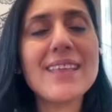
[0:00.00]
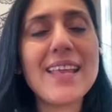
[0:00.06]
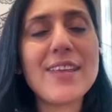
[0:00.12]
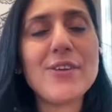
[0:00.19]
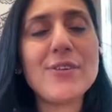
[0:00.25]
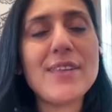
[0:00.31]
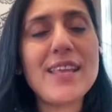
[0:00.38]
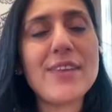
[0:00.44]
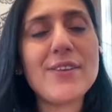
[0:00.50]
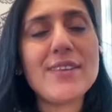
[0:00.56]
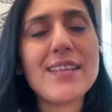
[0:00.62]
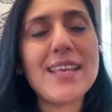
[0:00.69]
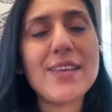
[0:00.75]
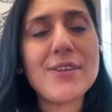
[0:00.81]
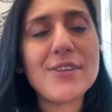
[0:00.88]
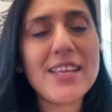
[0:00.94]
Thank you. Thank you.
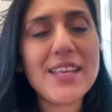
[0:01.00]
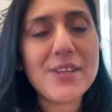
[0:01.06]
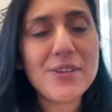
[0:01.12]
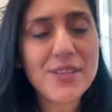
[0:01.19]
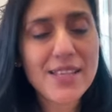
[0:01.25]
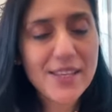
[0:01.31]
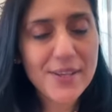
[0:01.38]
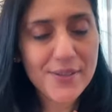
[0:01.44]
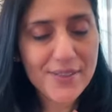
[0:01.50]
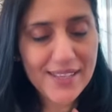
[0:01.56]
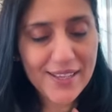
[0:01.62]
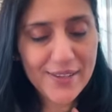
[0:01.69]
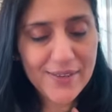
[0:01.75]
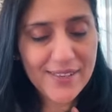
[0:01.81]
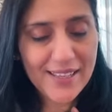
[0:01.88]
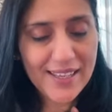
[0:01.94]
Thank you. Thank you. Thank you.
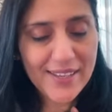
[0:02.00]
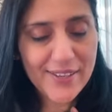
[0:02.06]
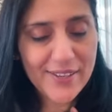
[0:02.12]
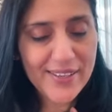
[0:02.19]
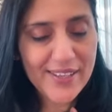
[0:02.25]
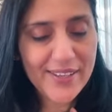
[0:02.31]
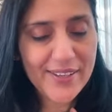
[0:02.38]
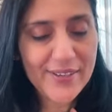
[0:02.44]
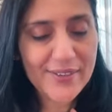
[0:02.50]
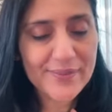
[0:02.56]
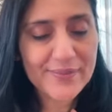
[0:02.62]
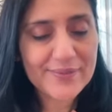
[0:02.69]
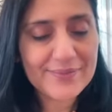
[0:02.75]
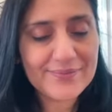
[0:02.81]
Thank you. Thank you. Thank you.